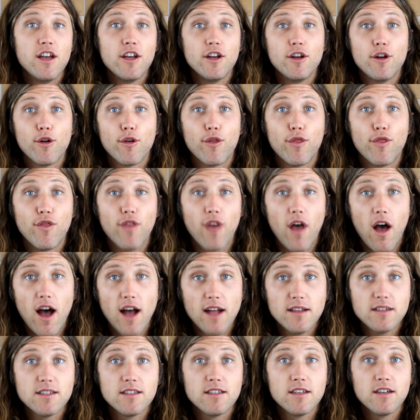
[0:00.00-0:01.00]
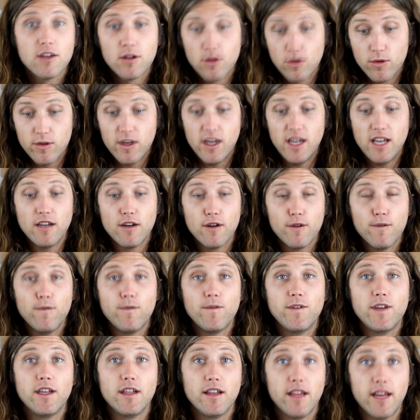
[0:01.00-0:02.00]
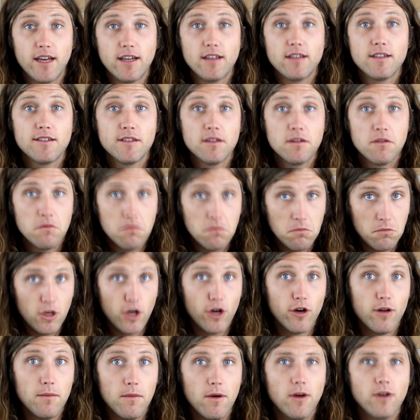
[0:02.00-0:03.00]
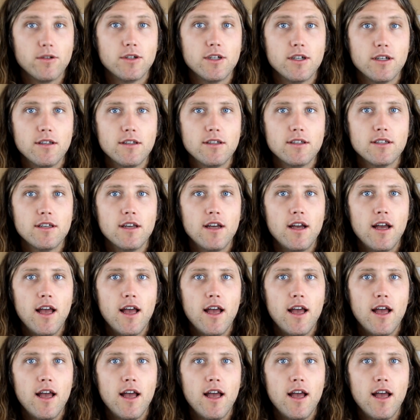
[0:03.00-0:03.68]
Your thoughts create your feelings, your emotions.